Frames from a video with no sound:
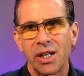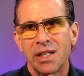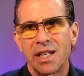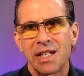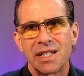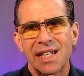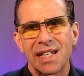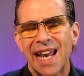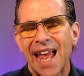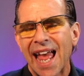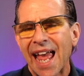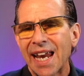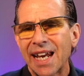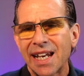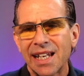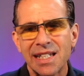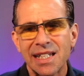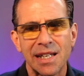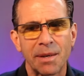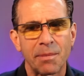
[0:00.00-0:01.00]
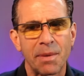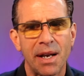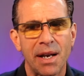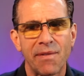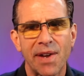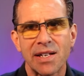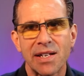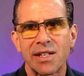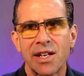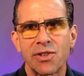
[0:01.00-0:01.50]
There's an endless amount of
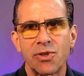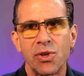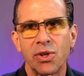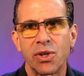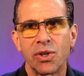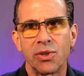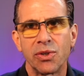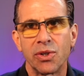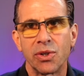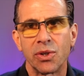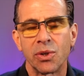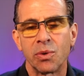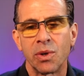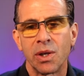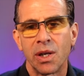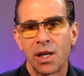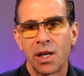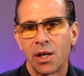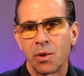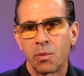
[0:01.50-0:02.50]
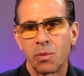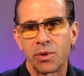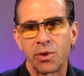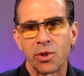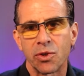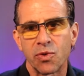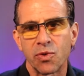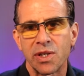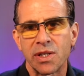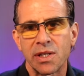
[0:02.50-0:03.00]
exercise you can do with
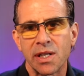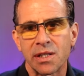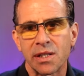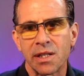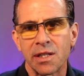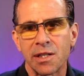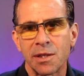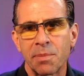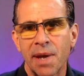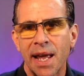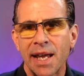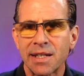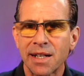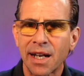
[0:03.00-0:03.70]
those resistance bands.